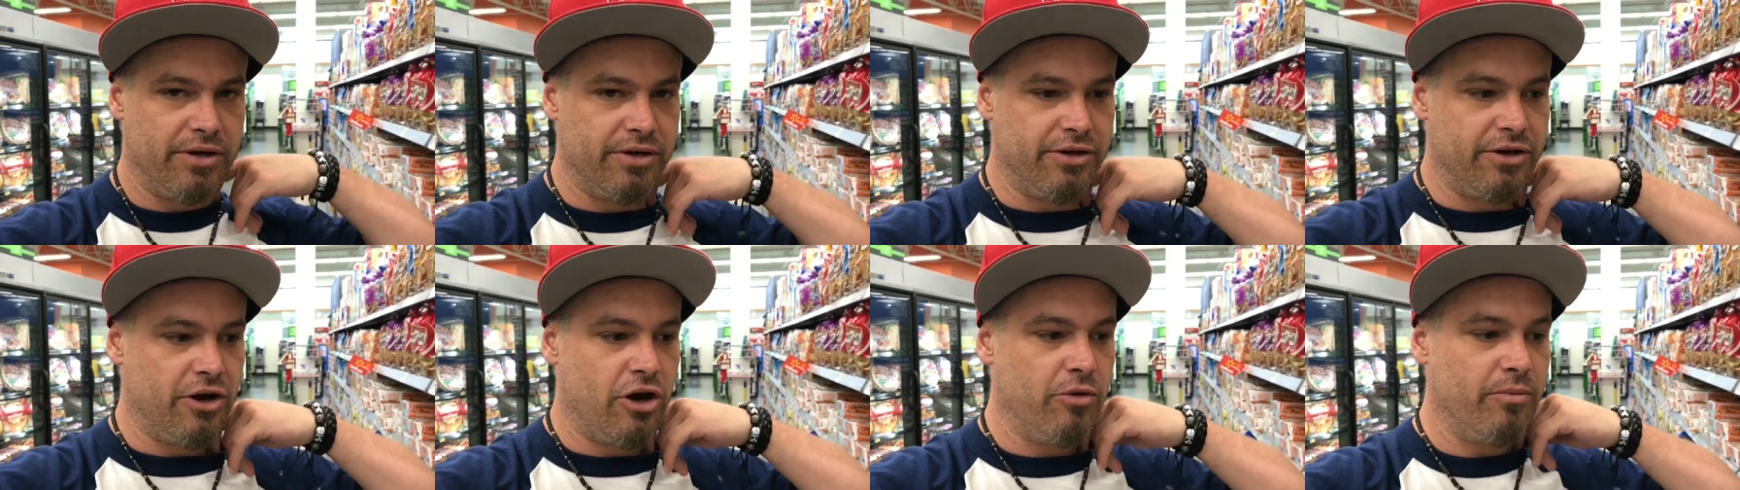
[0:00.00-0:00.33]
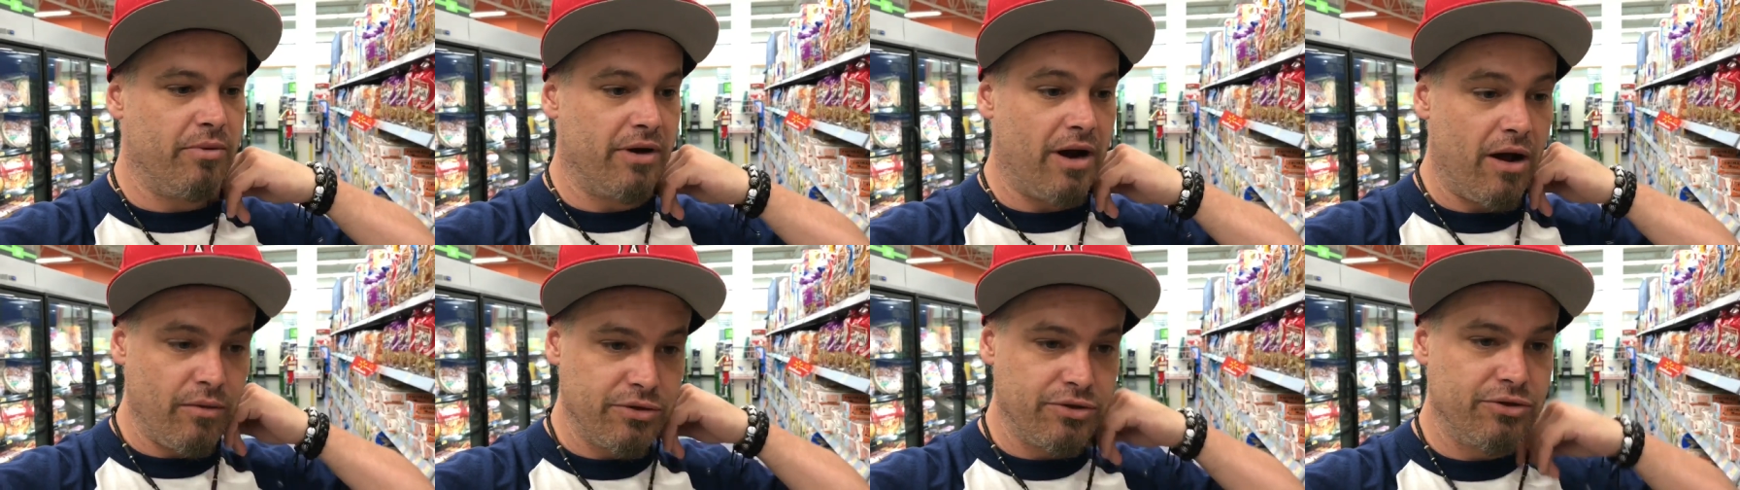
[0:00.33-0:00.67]
you know,
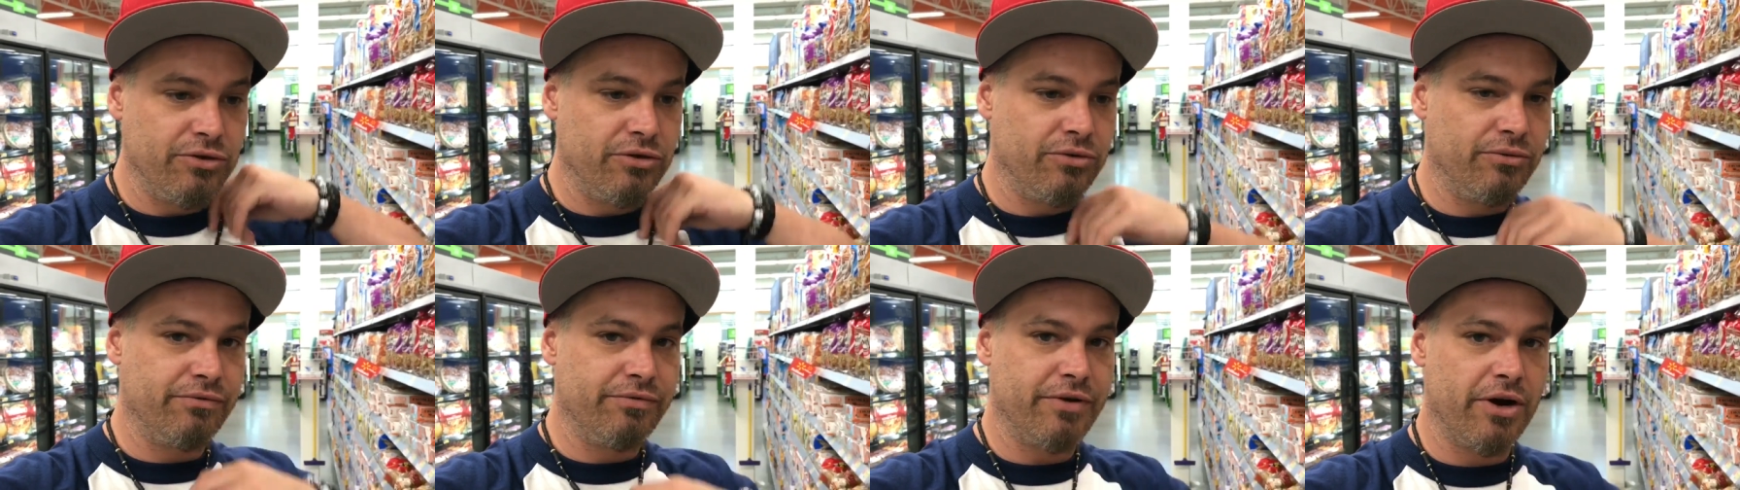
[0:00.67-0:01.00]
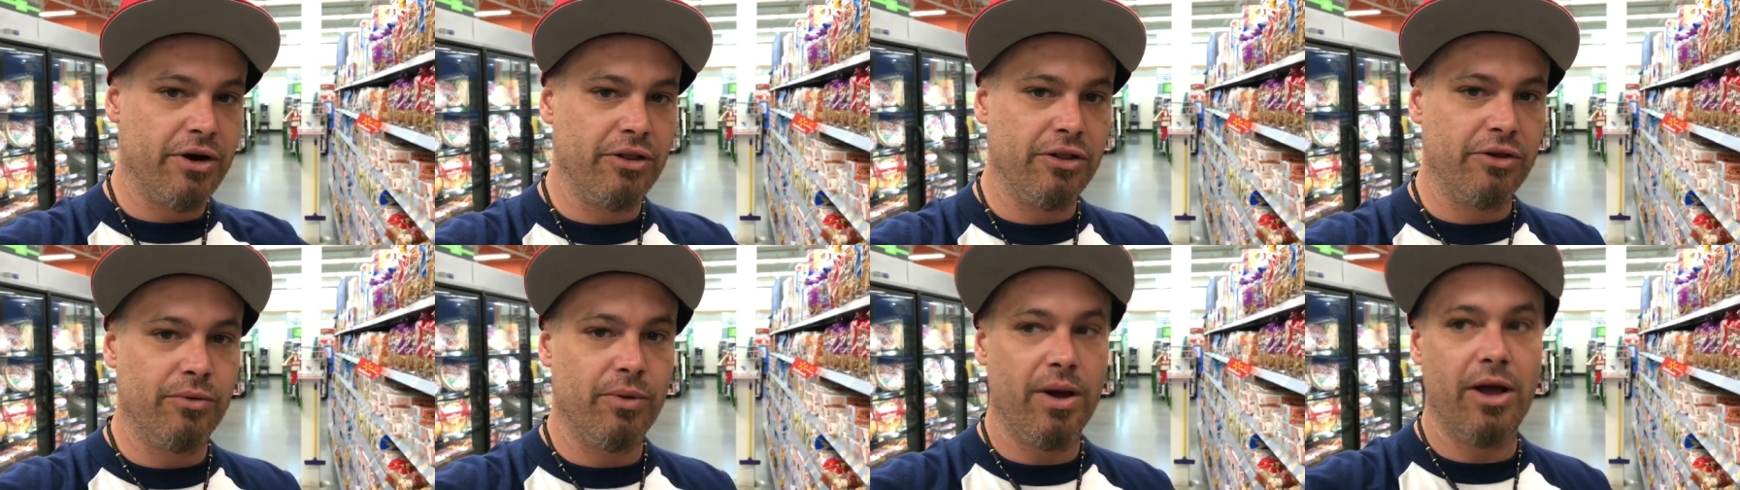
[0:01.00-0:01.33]
but I was doing
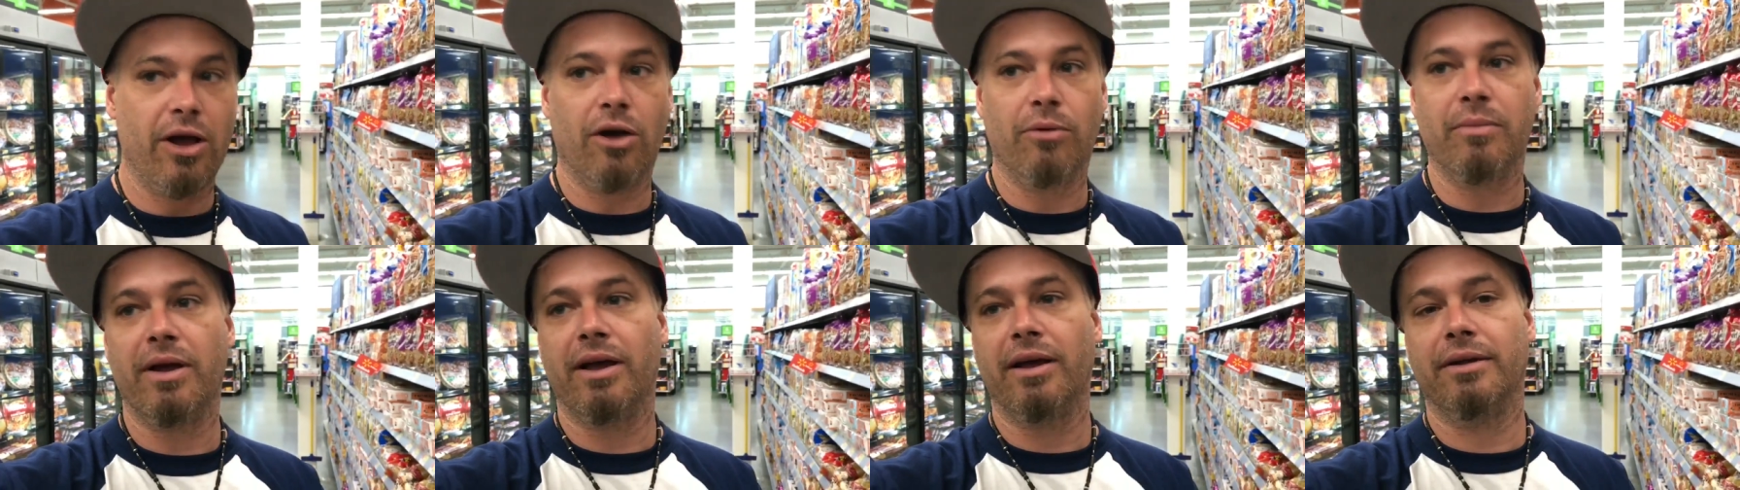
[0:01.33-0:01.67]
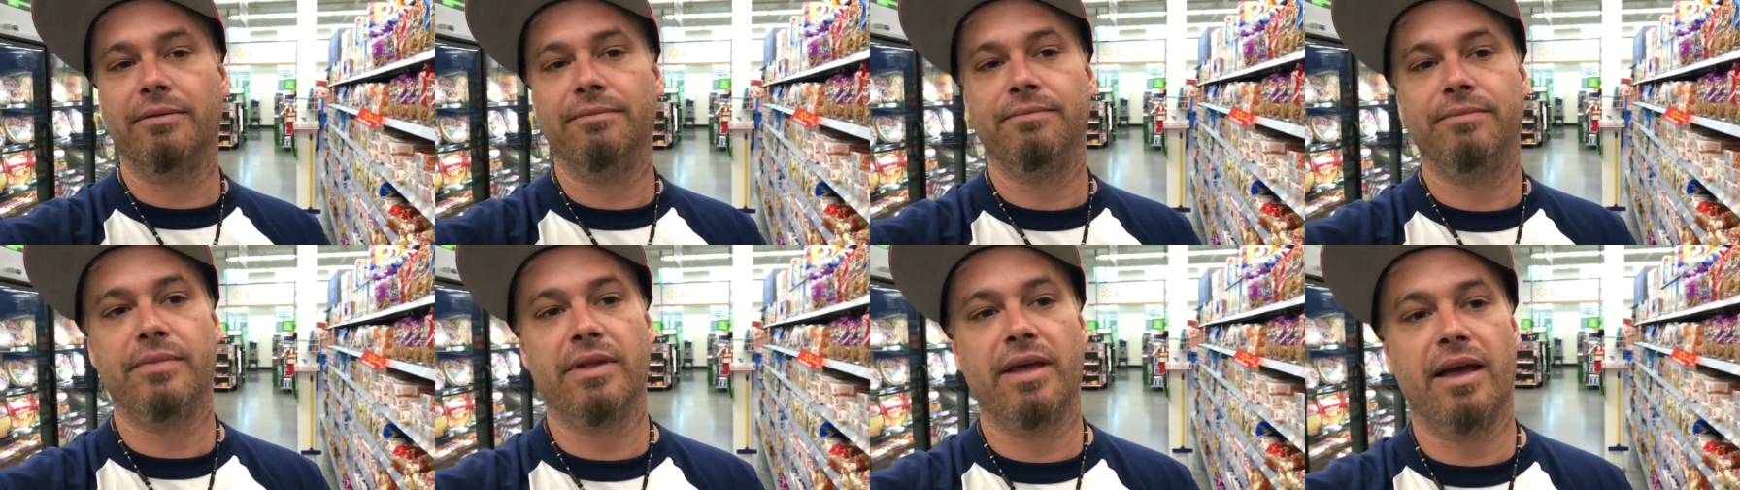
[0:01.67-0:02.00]
fairly well,
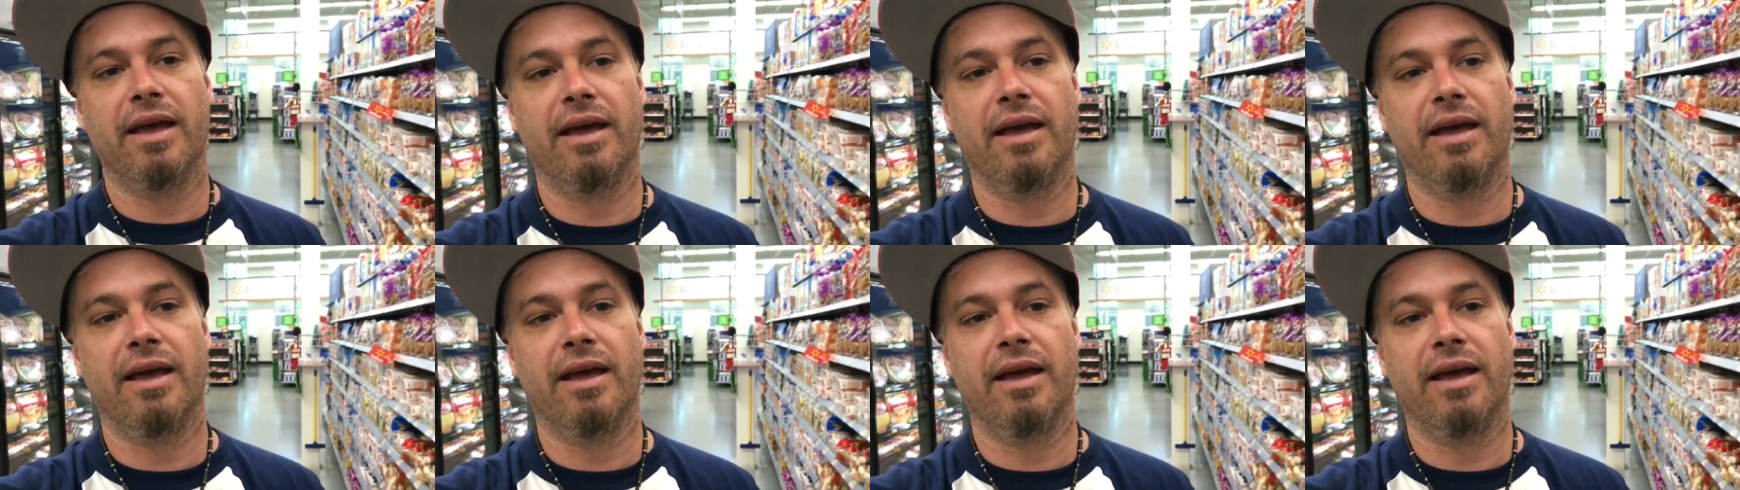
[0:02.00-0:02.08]
man.